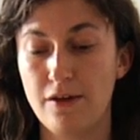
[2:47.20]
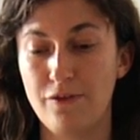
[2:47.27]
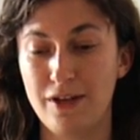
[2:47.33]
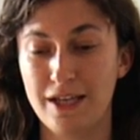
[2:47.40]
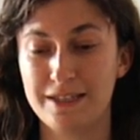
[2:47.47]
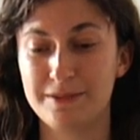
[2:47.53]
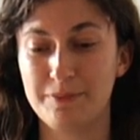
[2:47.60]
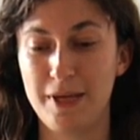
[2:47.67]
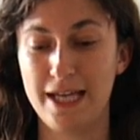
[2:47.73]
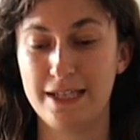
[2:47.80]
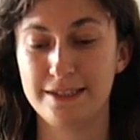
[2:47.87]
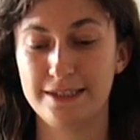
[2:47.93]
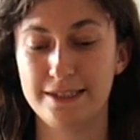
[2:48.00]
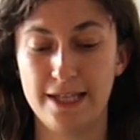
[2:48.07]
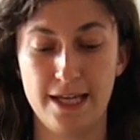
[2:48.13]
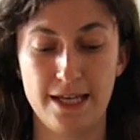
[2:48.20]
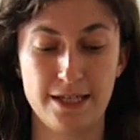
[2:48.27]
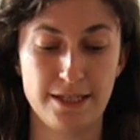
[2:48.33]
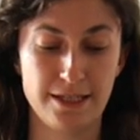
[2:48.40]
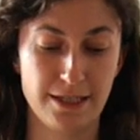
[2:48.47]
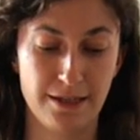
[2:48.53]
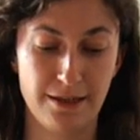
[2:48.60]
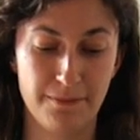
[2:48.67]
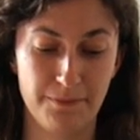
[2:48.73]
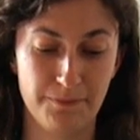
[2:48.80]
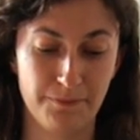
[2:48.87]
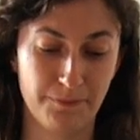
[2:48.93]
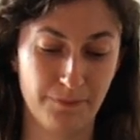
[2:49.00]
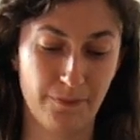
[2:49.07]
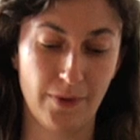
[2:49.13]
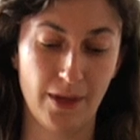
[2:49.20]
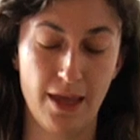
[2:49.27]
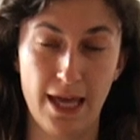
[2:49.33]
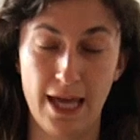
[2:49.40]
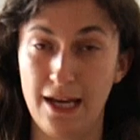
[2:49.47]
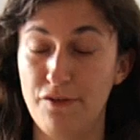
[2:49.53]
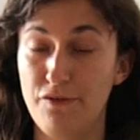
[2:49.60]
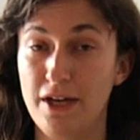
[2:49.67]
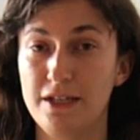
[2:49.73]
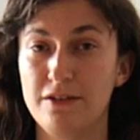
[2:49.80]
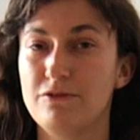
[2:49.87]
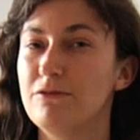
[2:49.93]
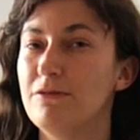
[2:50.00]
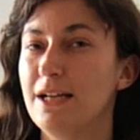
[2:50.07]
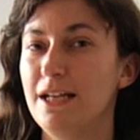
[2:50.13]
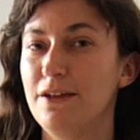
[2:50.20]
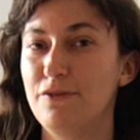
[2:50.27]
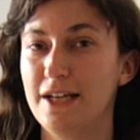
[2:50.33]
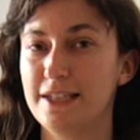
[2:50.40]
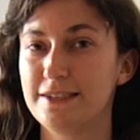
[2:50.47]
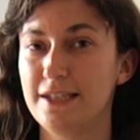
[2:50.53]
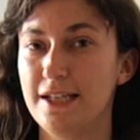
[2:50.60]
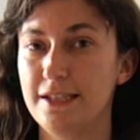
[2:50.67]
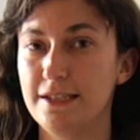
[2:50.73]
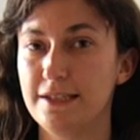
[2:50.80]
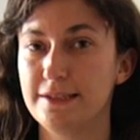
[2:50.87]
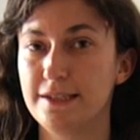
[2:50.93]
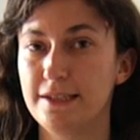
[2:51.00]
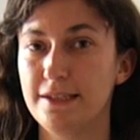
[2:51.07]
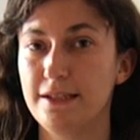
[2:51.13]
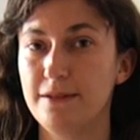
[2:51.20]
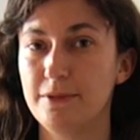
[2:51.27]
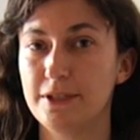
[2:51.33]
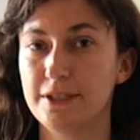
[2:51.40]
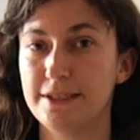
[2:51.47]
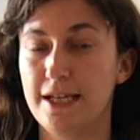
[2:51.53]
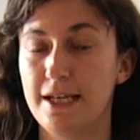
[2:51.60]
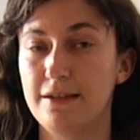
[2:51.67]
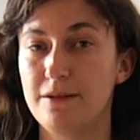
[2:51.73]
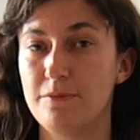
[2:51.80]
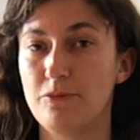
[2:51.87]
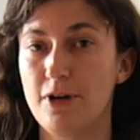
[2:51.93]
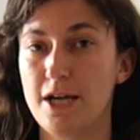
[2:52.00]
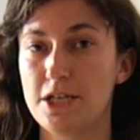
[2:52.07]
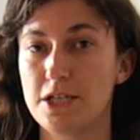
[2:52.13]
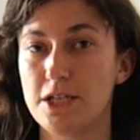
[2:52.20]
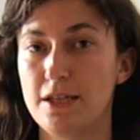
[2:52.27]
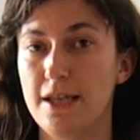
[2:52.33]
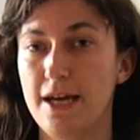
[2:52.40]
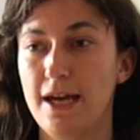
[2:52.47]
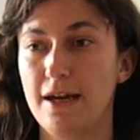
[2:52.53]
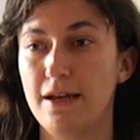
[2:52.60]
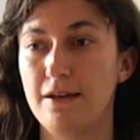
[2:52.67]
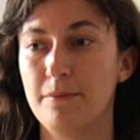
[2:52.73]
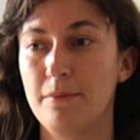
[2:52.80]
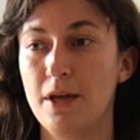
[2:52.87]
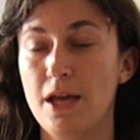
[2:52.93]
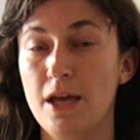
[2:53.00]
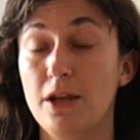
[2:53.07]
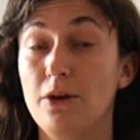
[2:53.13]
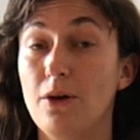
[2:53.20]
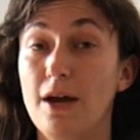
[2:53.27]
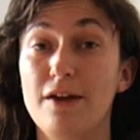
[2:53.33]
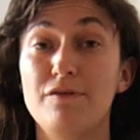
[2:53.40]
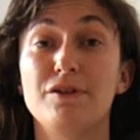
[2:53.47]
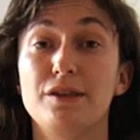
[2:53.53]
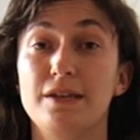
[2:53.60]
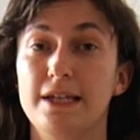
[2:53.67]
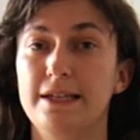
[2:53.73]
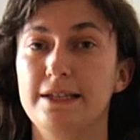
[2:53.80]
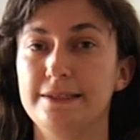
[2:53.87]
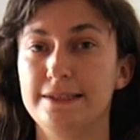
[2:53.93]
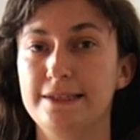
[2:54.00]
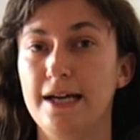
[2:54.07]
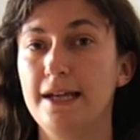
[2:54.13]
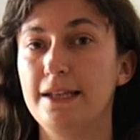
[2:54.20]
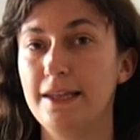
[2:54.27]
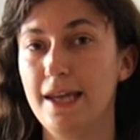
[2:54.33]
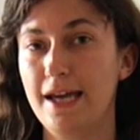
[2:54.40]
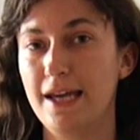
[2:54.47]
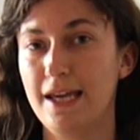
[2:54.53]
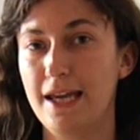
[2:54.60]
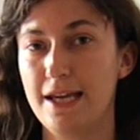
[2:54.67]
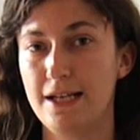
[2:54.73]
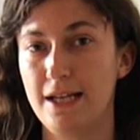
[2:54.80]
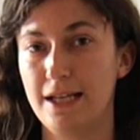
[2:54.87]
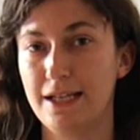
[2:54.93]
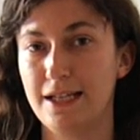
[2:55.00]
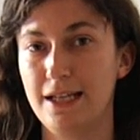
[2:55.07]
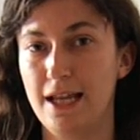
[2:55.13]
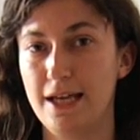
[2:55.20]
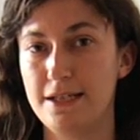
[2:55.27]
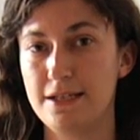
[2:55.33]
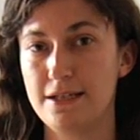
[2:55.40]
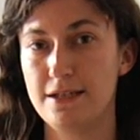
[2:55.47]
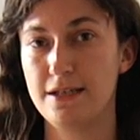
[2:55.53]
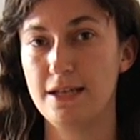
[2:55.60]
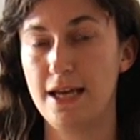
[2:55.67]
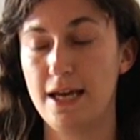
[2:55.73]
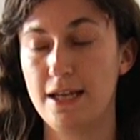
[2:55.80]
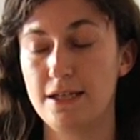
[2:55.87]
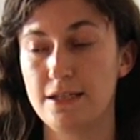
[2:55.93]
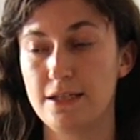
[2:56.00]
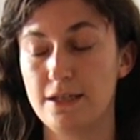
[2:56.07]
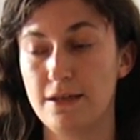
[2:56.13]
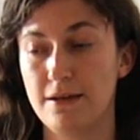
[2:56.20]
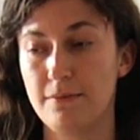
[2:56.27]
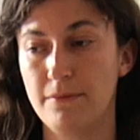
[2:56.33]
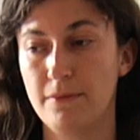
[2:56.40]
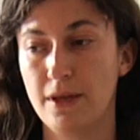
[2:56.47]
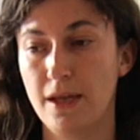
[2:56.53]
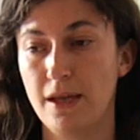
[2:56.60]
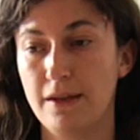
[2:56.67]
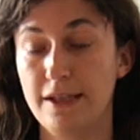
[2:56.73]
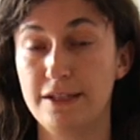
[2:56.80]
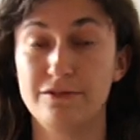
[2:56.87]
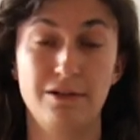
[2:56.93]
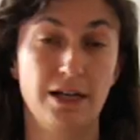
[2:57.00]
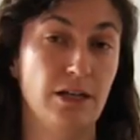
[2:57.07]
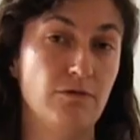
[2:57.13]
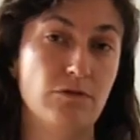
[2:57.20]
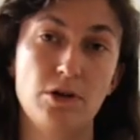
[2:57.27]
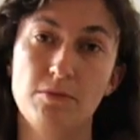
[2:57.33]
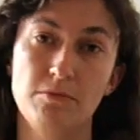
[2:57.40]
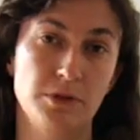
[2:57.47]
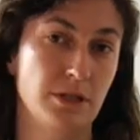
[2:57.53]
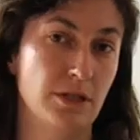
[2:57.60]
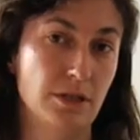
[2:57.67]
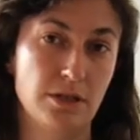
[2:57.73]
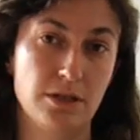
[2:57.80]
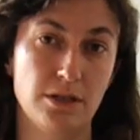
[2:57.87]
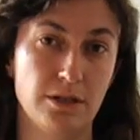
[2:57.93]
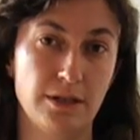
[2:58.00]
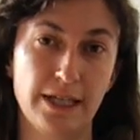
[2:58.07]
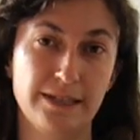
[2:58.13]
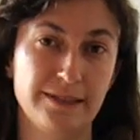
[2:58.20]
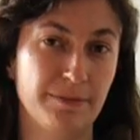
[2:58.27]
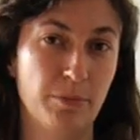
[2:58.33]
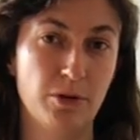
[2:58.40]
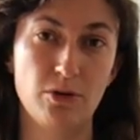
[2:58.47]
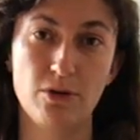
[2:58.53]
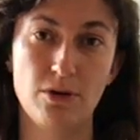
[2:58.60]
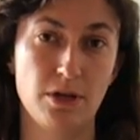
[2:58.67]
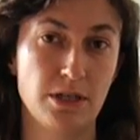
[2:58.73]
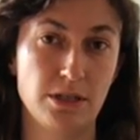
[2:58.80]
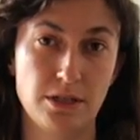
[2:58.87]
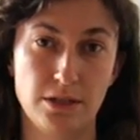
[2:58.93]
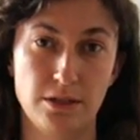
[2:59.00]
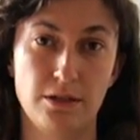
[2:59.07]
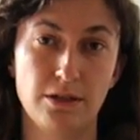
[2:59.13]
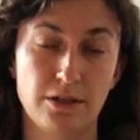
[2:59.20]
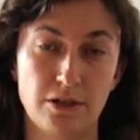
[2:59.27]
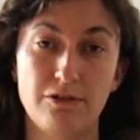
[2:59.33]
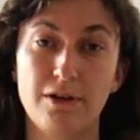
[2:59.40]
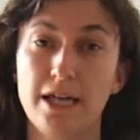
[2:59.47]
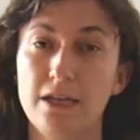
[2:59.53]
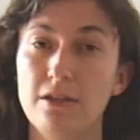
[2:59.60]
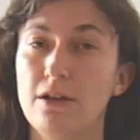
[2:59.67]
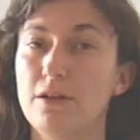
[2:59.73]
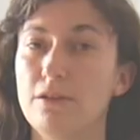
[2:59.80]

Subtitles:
for expense, and I found it a really fascinating city, because I had the impression that not everything is done there yet, like in London, and there's really room to explore and to create your